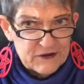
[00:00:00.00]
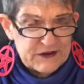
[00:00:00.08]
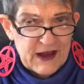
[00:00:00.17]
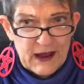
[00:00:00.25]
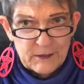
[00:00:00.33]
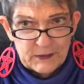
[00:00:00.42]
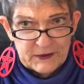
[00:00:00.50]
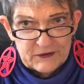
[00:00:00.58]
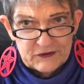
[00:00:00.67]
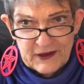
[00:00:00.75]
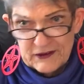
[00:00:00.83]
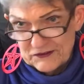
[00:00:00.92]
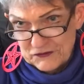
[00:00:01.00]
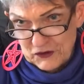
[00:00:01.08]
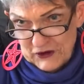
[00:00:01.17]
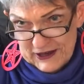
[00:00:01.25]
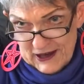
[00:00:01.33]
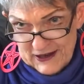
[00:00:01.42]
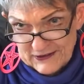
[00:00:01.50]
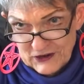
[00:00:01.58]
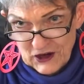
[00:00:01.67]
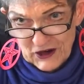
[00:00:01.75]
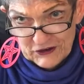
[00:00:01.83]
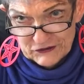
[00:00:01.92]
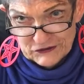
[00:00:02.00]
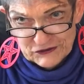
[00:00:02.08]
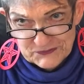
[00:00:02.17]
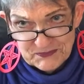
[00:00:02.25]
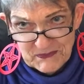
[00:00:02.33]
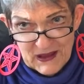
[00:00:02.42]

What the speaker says: tablets that are $49